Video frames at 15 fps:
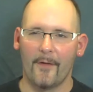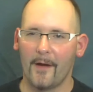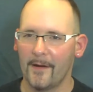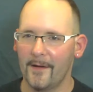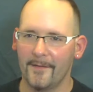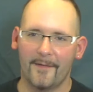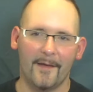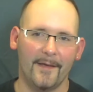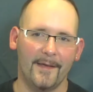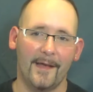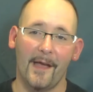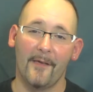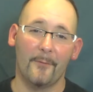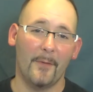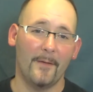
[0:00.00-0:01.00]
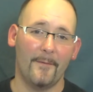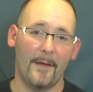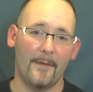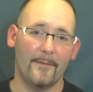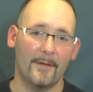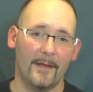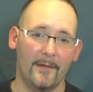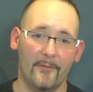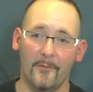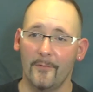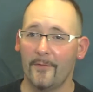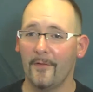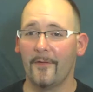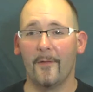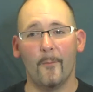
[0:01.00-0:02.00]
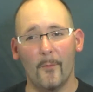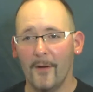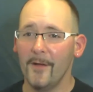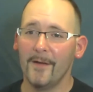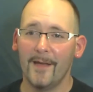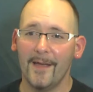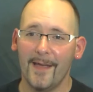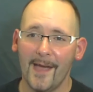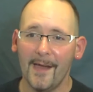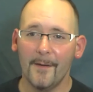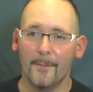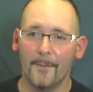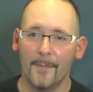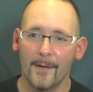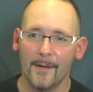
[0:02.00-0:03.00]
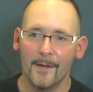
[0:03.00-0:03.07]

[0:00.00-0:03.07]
I'm going to tell you guys my favorite e-juices and where you can get them,